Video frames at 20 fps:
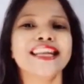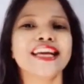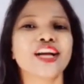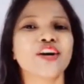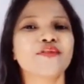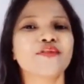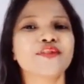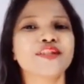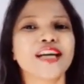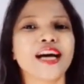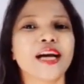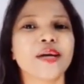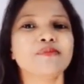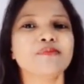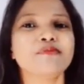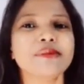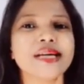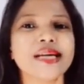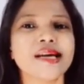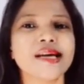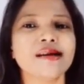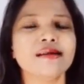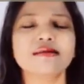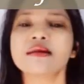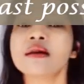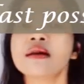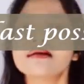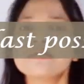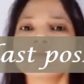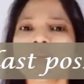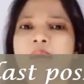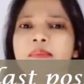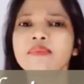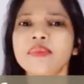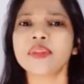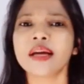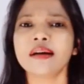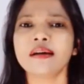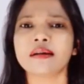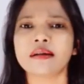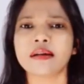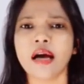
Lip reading: nick of time means something